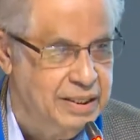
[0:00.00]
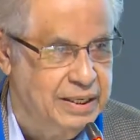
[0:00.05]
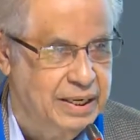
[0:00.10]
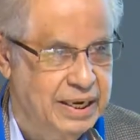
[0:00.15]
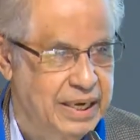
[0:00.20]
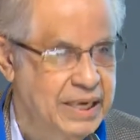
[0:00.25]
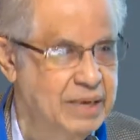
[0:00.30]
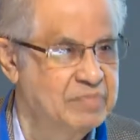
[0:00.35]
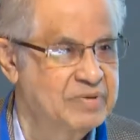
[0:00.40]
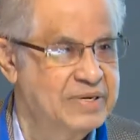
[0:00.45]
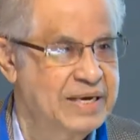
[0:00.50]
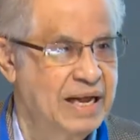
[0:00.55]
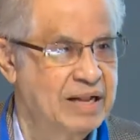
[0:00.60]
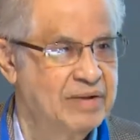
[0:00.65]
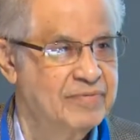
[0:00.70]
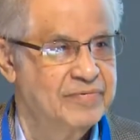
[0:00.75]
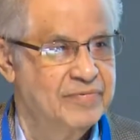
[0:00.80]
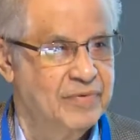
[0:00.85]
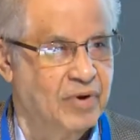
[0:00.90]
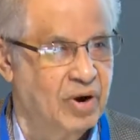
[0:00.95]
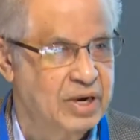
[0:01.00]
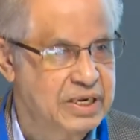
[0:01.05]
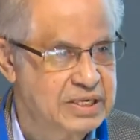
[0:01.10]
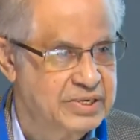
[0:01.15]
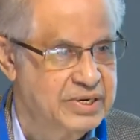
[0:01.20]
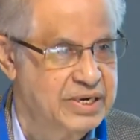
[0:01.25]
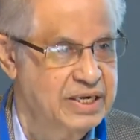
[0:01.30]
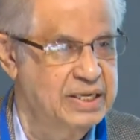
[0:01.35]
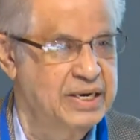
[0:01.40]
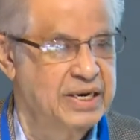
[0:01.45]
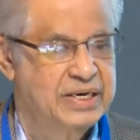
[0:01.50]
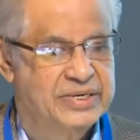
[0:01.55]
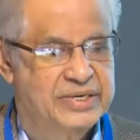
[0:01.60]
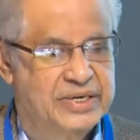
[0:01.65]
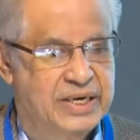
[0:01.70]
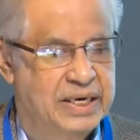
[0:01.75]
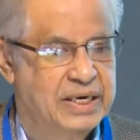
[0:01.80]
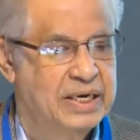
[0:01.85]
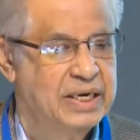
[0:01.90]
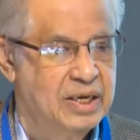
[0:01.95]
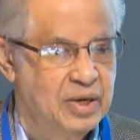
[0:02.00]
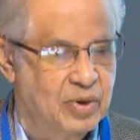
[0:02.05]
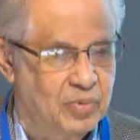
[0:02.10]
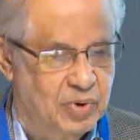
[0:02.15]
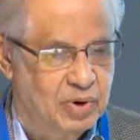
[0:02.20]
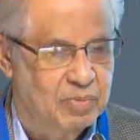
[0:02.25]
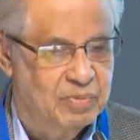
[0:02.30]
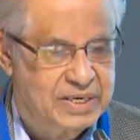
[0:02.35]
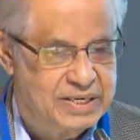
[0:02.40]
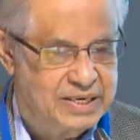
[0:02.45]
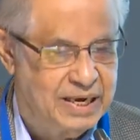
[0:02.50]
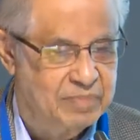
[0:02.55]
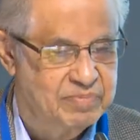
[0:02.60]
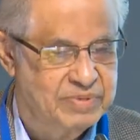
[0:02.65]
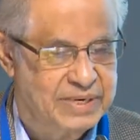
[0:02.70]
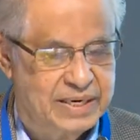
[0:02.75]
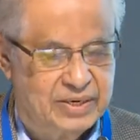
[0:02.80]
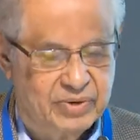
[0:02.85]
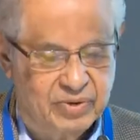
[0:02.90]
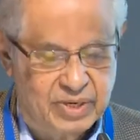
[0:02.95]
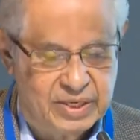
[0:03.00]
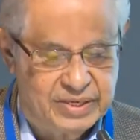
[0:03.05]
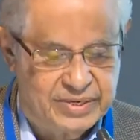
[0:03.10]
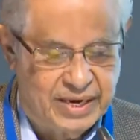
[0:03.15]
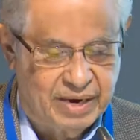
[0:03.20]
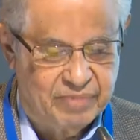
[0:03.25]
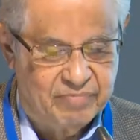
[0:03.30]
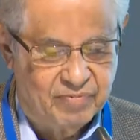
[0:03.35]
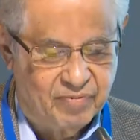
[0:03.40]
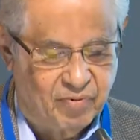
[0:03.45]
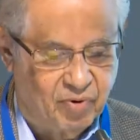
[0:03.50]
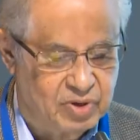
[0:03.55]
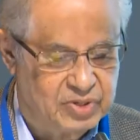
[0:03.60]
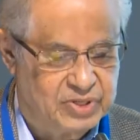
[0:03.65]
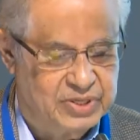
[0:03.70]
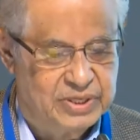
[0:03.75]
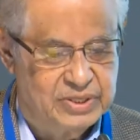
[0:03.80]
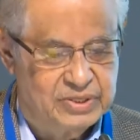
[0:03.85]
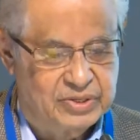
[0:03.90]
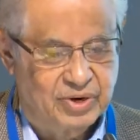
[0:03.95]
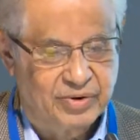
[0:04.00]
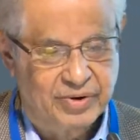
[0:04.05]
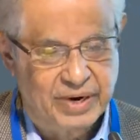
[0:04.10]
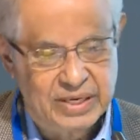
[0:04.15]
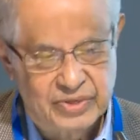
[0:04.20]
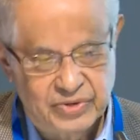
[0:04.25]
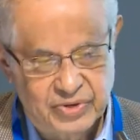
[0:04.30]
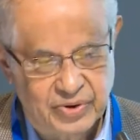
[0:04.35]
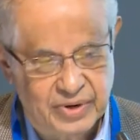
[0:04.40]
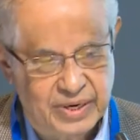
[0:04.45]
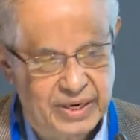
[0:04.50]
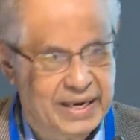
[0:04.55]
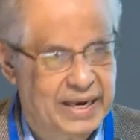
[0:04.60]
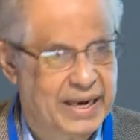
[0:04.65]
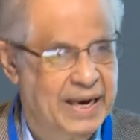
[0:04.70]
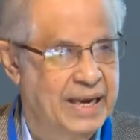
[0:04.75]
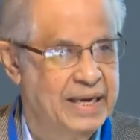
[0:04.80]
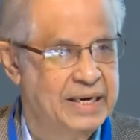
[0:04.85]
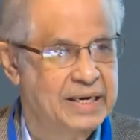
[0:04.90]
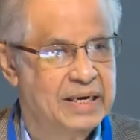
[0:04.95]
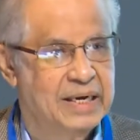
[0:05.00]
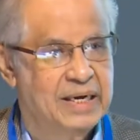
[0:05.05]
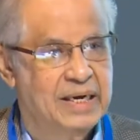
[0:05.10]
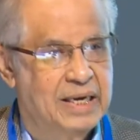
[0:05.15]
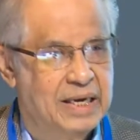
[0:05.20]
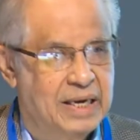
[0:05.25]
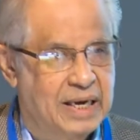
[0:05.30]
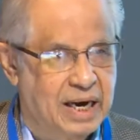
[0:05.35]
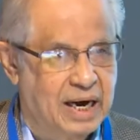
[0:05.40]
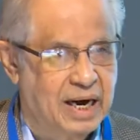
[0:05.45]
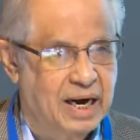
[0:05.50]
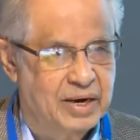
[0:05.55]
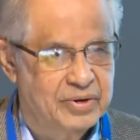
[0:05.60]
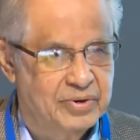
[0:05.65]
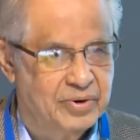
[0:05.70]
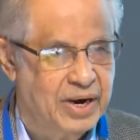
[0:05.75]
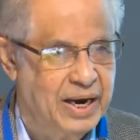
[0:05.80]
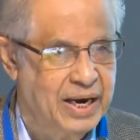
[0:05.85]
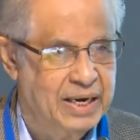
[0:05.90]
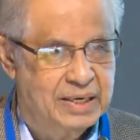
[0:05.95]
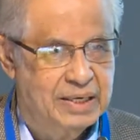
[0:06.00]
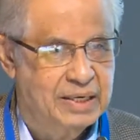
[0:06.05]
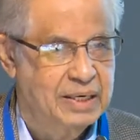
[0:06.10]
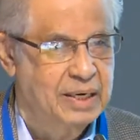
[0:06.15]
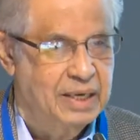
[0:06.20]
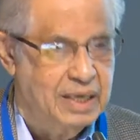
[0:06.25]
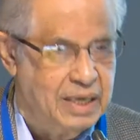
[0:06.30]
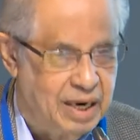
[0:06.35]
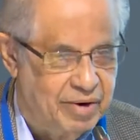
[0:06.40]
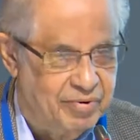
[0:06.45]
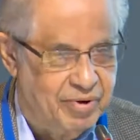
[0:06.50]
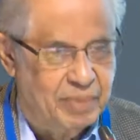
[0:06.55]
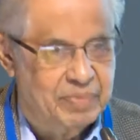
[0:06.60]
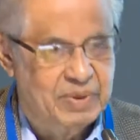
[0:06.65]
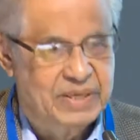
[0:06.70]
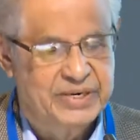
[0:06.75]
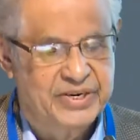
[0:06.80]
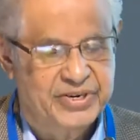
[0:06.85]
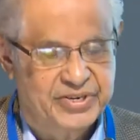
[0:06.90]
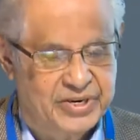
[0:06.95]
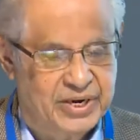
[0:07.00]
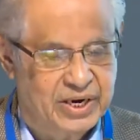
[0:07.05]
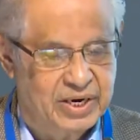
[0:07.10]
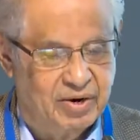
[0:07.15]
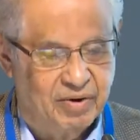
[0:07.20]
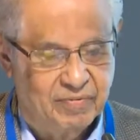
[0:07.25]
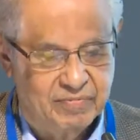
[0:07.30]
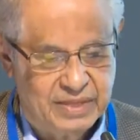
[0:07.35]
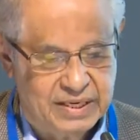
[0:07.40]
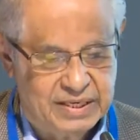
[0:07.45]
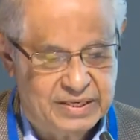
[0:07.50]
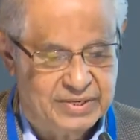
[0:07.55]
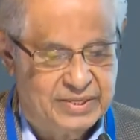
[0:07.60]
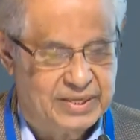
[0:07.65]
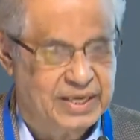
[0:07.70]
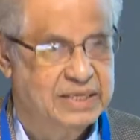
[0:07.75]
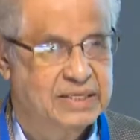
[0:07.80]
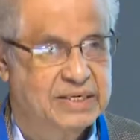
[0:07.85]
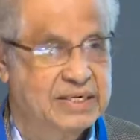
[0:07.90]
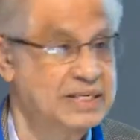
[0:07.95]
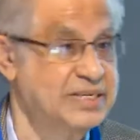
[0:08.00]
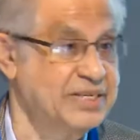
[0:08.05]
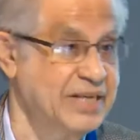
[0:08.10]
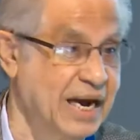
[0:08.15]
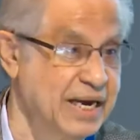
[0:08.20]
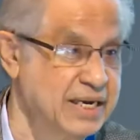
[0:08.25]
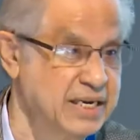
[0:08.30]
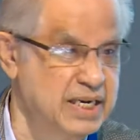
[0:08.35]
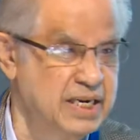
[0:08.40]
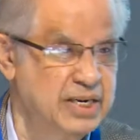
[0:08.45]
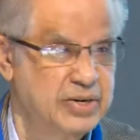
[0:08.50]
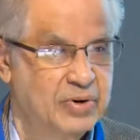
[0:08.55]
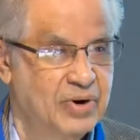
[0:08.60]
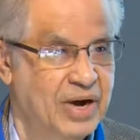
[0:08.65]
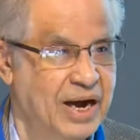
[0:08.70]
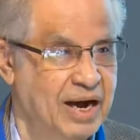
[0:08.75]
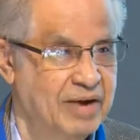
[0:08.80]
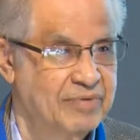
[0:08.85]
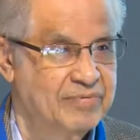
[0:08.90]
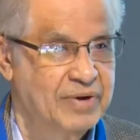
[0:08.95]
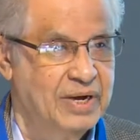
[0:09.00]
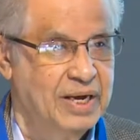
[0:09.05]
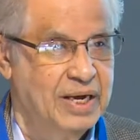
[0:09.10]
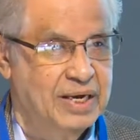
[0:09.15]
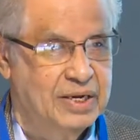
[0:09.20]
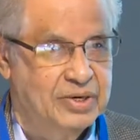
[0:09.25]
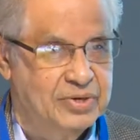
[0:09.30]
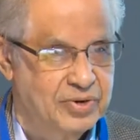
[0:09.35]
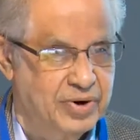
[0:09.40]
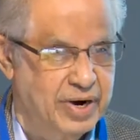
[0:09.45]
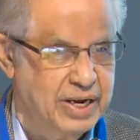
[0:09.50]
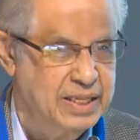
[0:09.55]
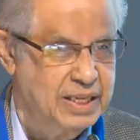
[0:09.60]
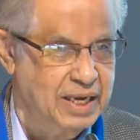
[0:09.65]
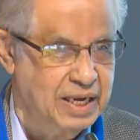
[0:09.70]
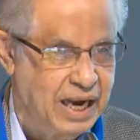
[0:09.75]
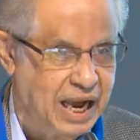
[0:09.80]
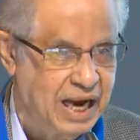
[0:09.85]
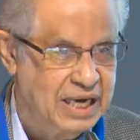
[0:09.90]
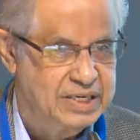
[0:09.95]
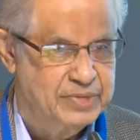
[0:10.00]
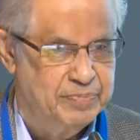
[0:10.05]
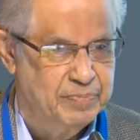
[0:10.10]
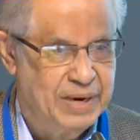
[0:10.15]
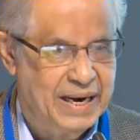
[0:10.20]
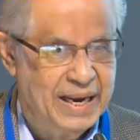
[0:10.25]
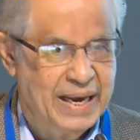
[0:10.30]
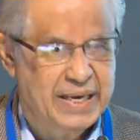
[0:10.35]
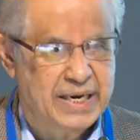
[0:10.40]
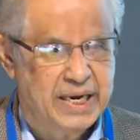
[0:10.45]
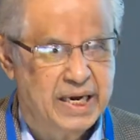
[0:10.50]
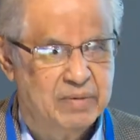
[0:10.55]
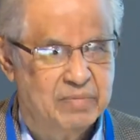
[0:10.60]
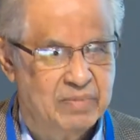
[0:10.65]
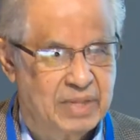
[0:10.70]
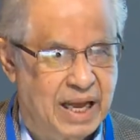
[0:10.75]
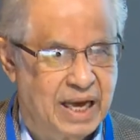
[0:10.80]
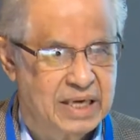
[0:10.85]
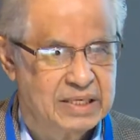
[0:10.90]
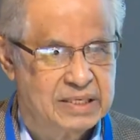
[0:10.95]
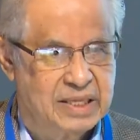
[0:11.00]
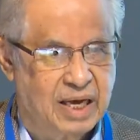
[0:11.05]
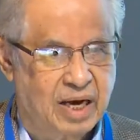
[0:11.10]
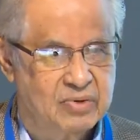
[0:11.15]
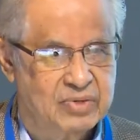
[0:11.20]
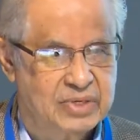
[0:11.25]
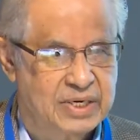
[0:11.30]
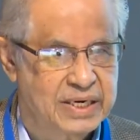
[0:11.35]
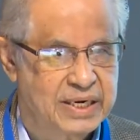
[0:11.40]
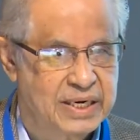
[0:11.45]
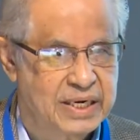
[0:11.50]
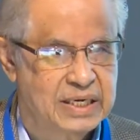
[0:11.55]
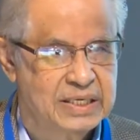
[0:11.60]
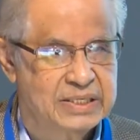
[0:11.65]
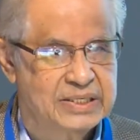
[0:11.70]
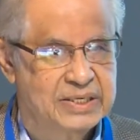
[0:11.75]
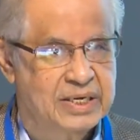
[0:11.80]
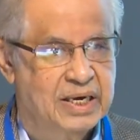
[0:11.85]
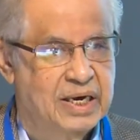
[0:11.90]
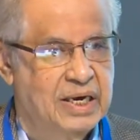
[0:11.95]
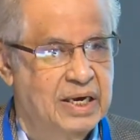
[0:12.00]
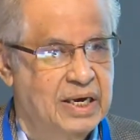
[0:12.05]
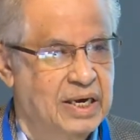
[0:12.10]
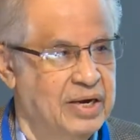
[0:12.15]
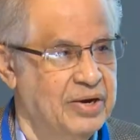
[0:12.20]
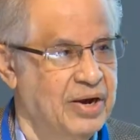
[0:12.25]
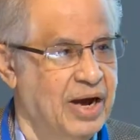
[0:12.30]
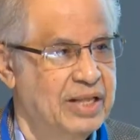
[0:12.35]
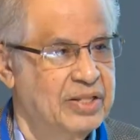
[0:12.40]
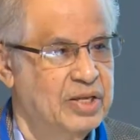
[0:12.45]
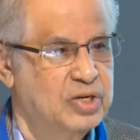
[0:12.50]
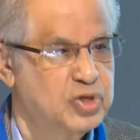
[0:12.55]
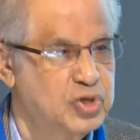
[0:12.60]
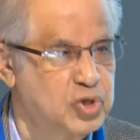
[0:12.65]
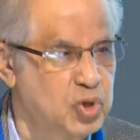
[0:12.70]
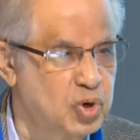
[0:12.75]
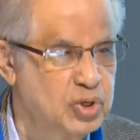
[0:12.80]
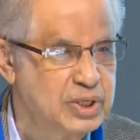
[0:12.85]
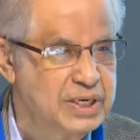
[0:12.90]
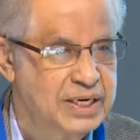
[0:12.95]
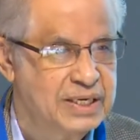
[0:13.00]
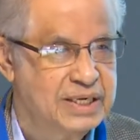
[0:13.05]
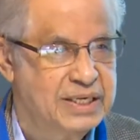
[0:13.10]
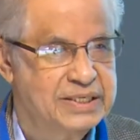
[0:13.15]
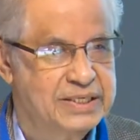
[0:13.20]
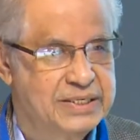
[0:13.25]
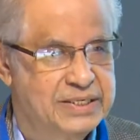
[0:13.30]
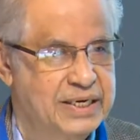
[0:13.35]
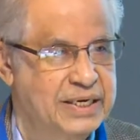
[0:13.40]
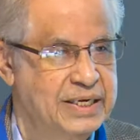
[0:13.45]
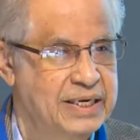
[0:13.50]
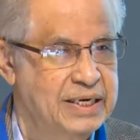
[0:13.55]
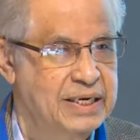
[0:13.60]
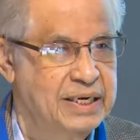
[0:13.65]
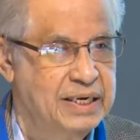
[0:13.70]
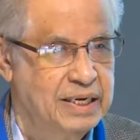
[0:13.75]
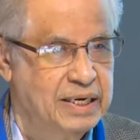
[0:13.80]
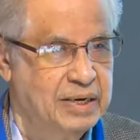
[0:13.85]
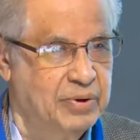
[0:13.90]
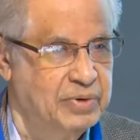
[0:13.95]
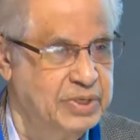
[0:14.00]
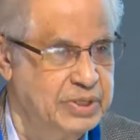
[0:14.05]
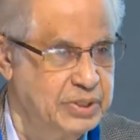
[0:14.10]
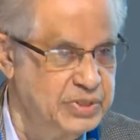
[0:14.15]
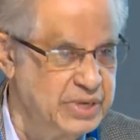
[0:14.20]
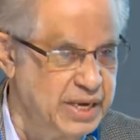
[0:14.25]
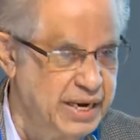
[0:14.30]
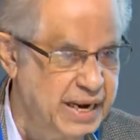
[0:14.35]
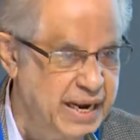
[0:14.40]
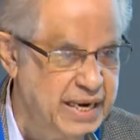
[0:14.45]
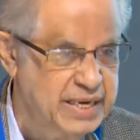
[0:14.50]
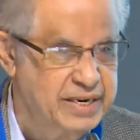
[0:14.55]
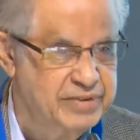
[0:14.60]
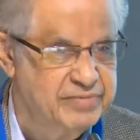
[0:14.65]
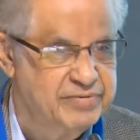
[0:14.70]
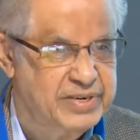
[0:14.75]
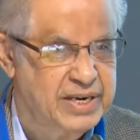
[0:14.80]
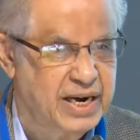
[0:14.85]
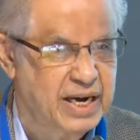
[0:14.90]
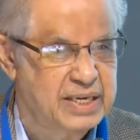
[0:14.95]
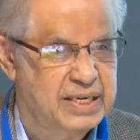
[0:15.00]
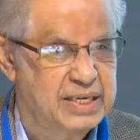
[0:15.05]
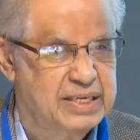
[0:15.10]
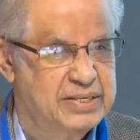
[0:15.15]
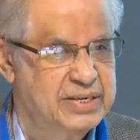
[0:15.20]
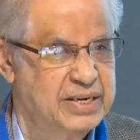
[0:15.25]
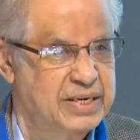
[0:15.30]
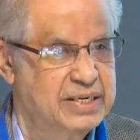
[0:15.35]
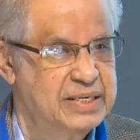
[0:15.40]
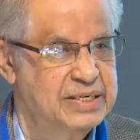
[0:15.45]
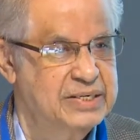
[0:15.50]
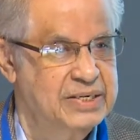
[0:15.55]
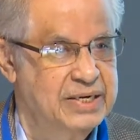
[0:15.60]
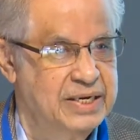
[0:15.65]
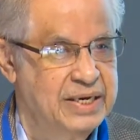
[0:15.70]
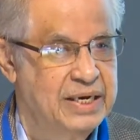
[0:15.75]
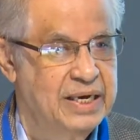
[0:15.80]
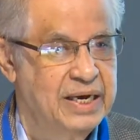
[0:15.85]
he himself or his dynasty will be subject to the same forces, all right? So in the end, uh, you get a repetition of these things. In China, you have during the last millennium, last thousand years, you had the Song dynasty, which was a native Chinese dynasty.